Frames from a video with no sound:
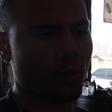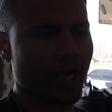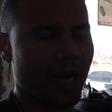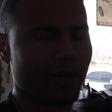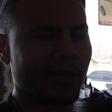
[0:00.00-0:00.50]
we
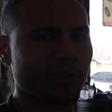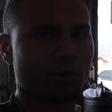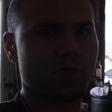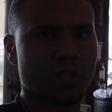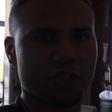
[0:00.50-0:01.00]
kind of get
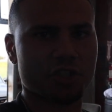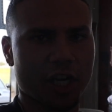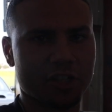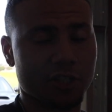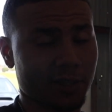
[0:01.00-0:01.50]
those things
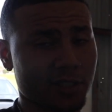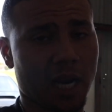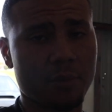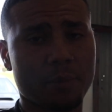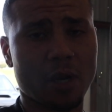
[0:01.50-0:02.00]
changed, like the
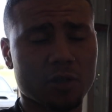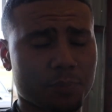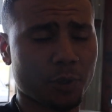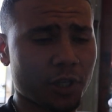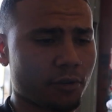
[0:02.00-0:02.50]
timing belt is
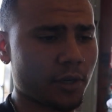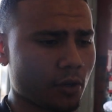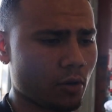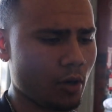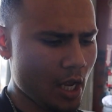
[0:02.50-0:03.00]
pretty
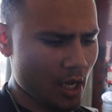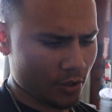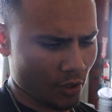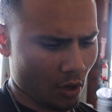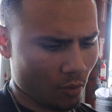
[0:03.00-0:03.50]
critical.
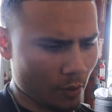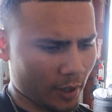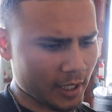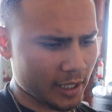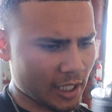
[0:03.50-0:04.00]
So we
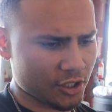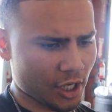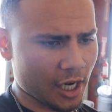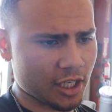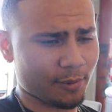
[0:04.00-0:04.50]
want to get that
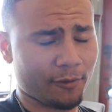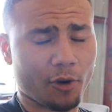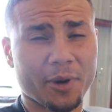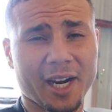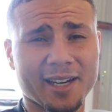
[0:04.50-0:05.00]
changed
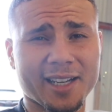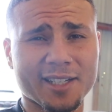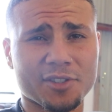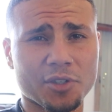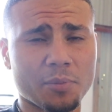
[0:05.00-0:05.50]
before we kind of get
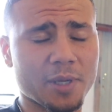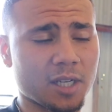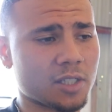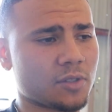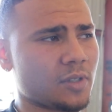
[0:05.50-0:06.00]
it tuned,
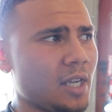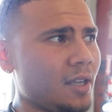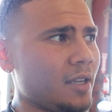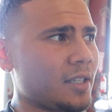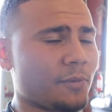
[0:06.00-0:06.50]
because
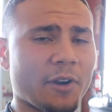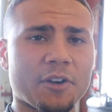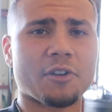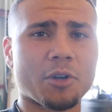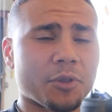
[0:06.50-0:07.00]
it's a
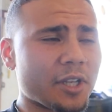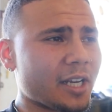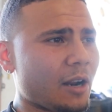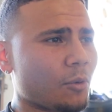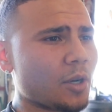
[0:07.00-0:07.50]
very critical thing,
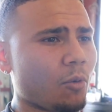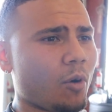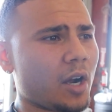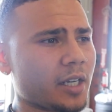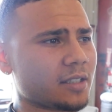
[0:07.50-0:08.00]
and I wouldn't
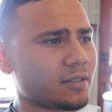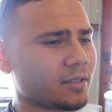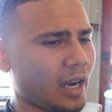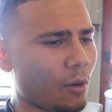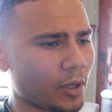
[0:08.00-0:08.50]
want
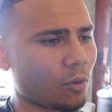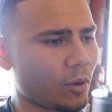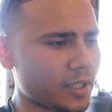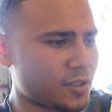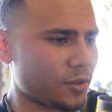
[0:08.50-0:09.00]

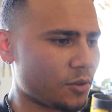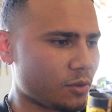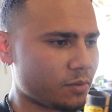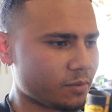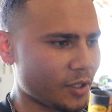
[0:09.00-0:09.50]
it
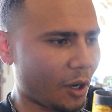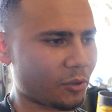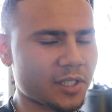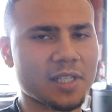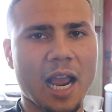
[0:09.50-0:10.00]
to, you know,
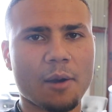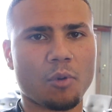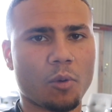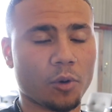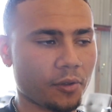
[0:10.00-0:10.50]
snap
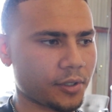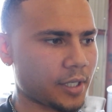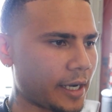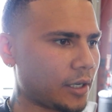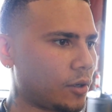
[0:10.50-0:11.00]
while we're on the
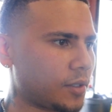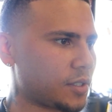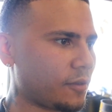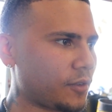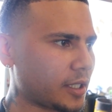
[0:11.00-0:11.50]
dyno and
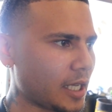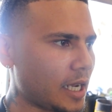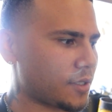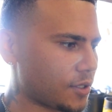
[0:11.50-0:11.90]
stuff like that.